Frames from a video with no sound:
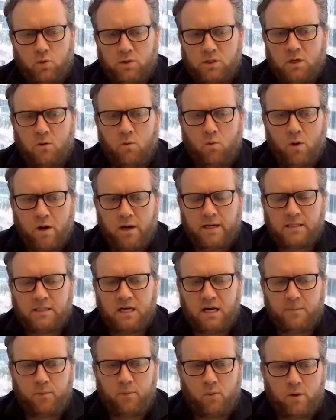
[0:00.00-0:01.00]
So one
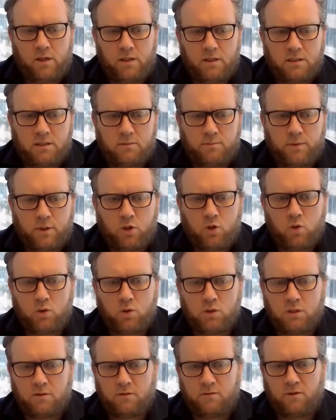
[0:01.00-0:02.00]
example is
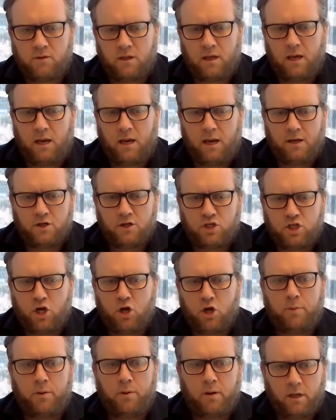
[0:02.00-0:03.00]
because of the
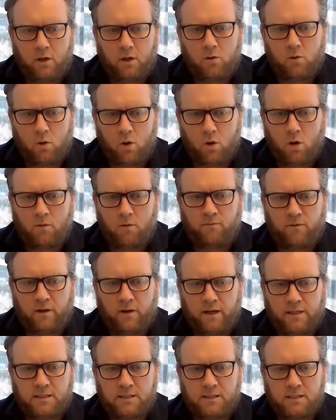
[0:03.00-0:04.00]
geopolitical
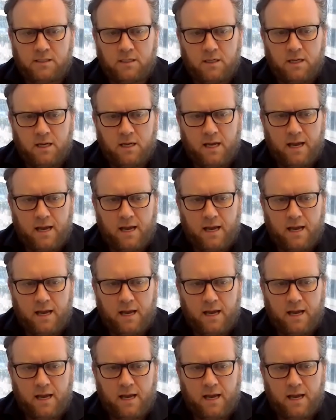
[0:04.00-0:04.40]
conflicts